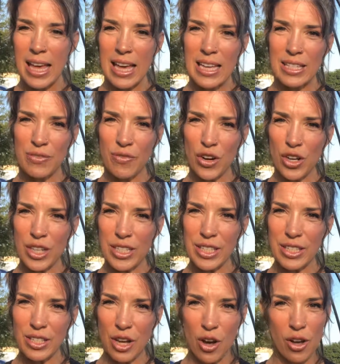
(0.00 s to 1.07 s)
As far as
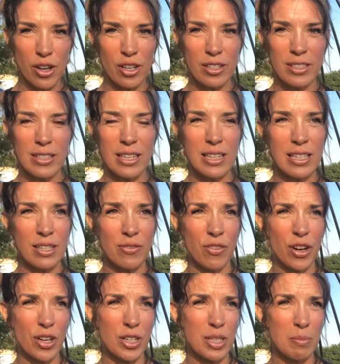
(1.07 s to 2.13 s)
songs and as
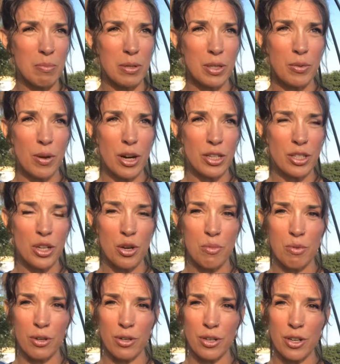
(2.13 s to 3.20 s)
far as Blue
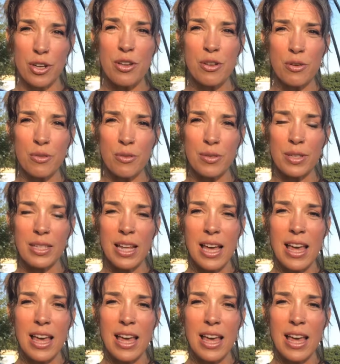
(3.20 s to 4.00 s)
October news,